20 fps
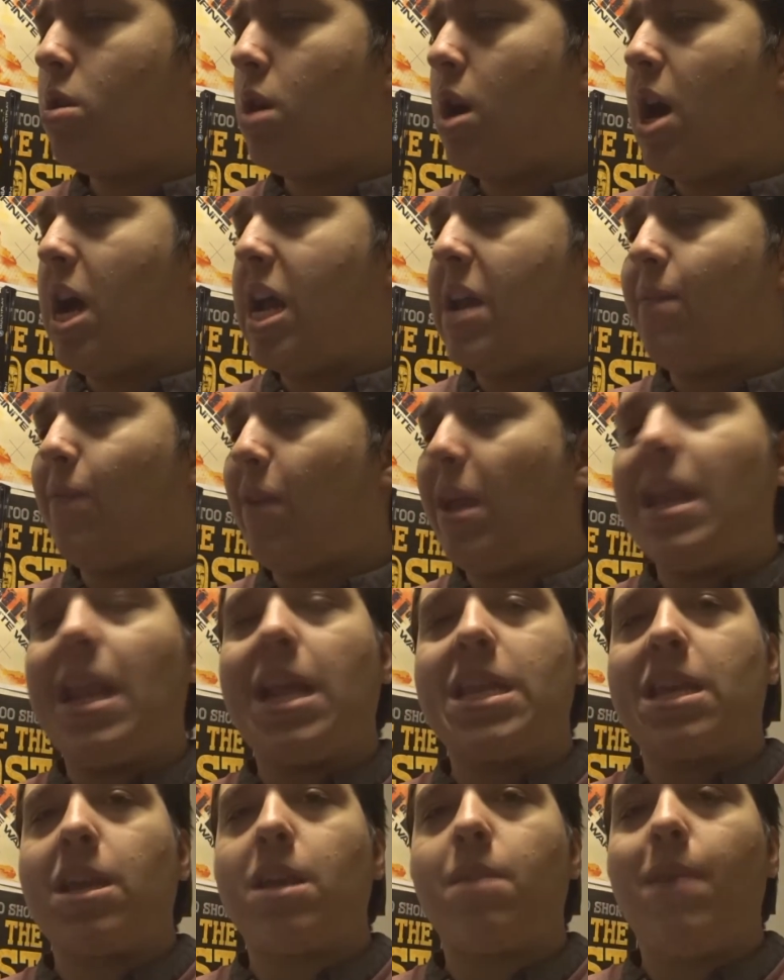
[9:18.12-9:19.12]
I think
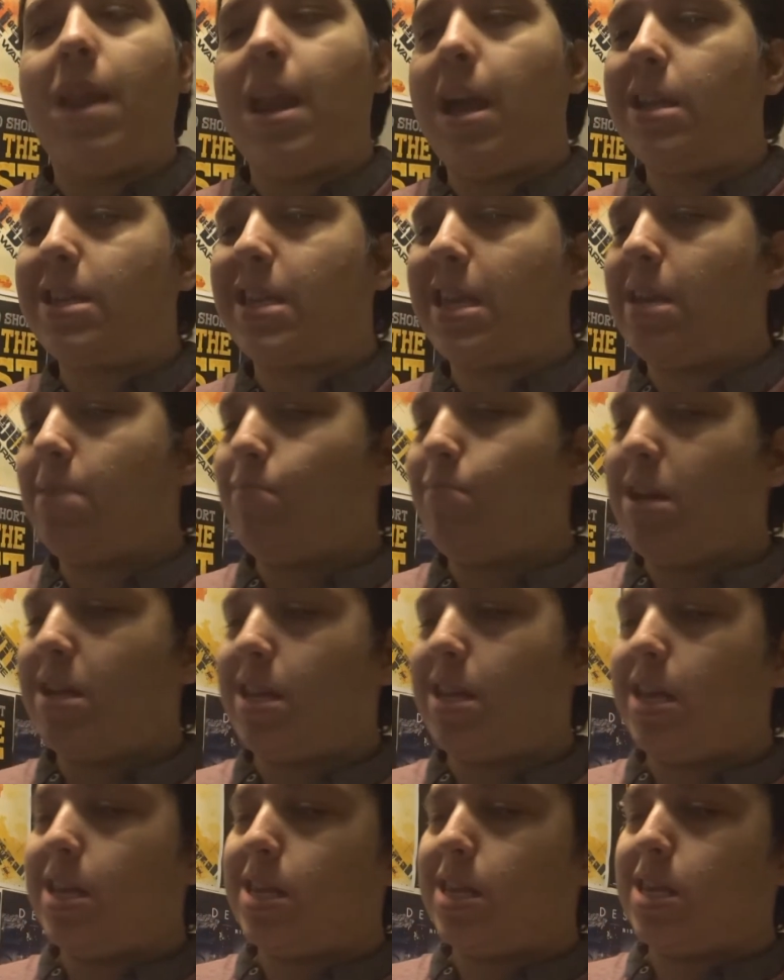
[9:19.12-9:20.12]
that's how you pronounce it,
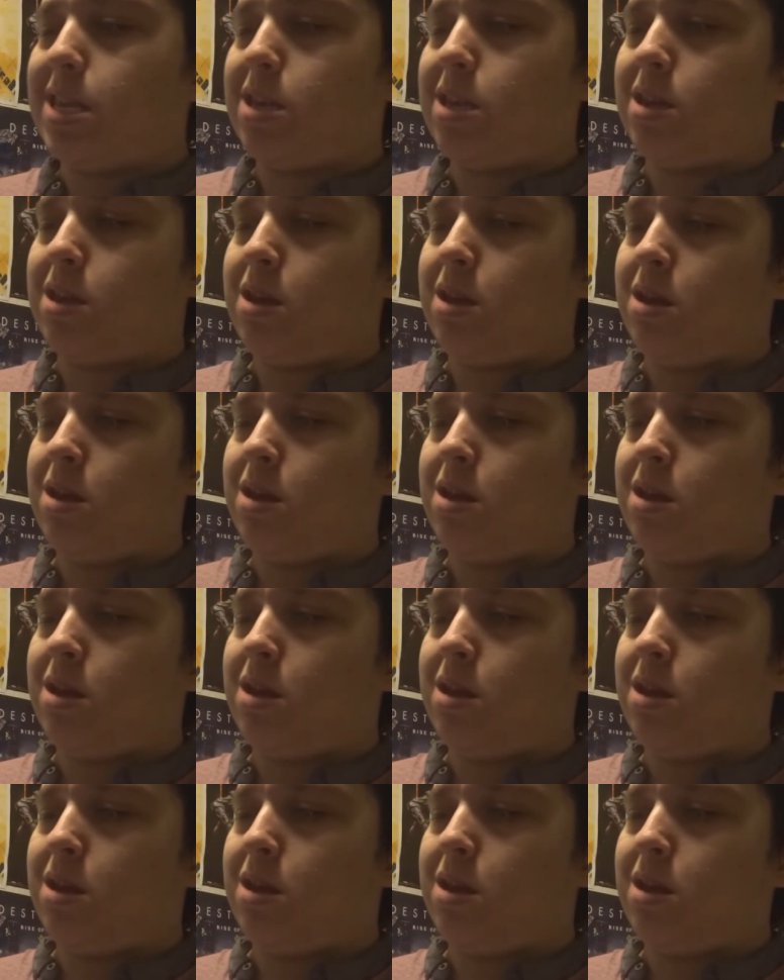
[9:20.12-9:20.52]
but that's